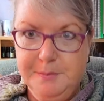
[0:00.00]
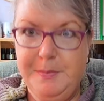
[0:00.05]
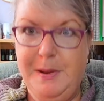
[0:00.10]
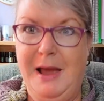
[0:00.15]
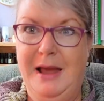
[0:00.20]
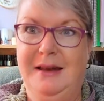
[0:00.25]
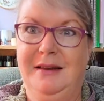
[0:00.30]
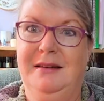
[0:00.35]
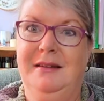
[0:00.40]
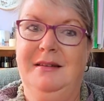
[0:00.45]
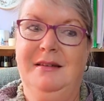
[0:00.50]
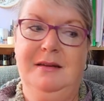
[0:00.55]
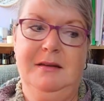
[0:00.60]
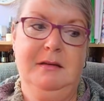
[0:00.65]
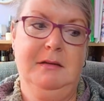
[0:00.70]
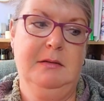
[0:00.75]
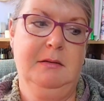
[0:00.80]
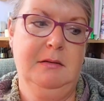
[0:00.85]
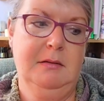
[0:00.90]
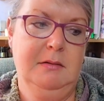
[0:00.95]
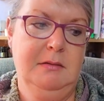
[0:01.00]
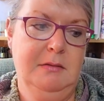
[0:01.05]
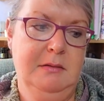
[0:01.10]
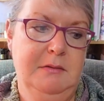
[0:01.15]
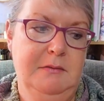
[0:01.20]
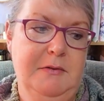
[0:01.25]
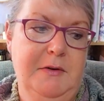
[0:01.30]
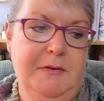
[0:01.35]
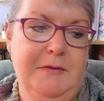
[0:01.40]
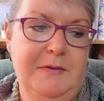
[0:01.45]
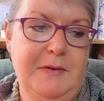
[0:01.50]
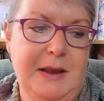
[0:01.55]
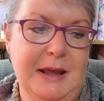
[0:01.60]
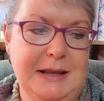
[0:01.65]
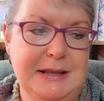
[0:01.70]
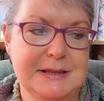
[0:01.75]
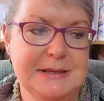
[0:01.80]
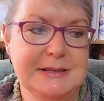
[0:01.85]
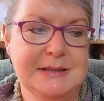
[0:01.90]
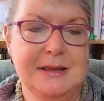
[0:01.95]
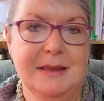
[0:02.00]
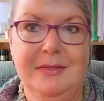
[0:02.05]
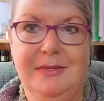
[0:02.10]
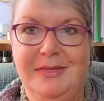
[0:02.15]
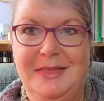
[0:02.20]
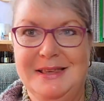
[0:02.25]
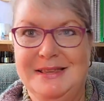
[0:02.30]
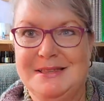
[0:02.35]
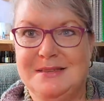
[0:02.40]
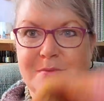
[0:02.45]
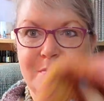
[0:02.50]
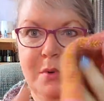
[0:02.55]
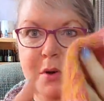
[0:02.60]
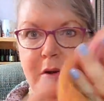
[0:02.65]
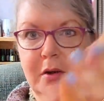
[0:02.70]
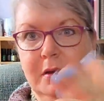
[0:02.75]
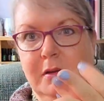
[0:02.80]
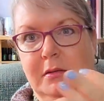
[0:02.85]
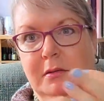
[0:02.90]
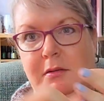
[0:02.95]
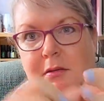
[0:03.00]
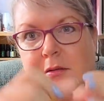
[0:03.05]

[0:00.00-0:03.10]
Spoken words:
pattern reflects this one.